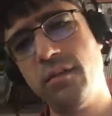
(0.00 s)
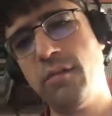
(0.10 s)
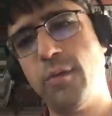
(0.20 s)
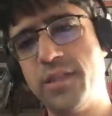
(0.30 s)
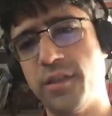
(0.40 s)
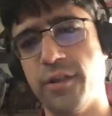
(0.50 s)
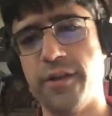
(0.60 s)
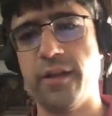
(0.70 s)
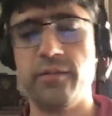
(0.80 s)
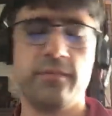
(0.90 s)
well, once you
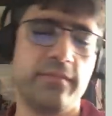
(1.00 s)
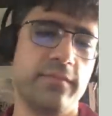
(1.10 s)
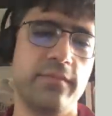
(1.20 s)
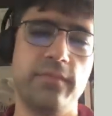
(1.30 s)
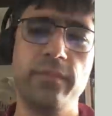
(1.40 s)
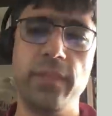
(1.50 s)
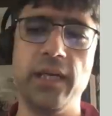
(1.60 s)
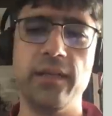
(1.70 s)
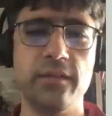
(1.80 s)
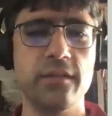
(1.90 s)
learn it.
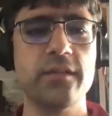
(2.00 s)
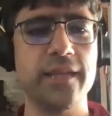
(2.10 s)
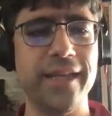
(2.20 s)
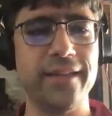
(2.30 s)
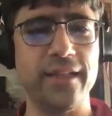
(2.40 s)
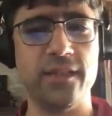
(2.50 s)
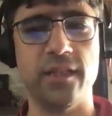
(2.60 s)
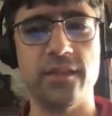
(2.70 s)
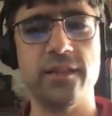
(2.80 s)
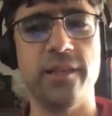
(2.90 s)
But getting that
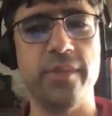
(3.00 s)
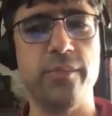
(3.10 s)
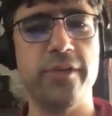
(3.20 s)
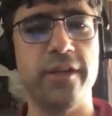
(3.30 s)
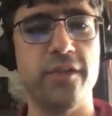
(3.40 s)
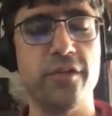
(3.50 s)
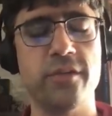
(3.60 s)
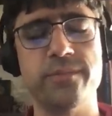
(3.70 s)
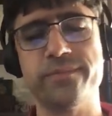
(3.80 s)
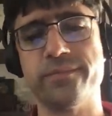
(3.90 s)
done can be pretty
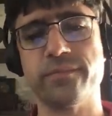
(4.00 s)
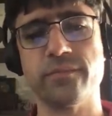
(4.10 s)
difficult.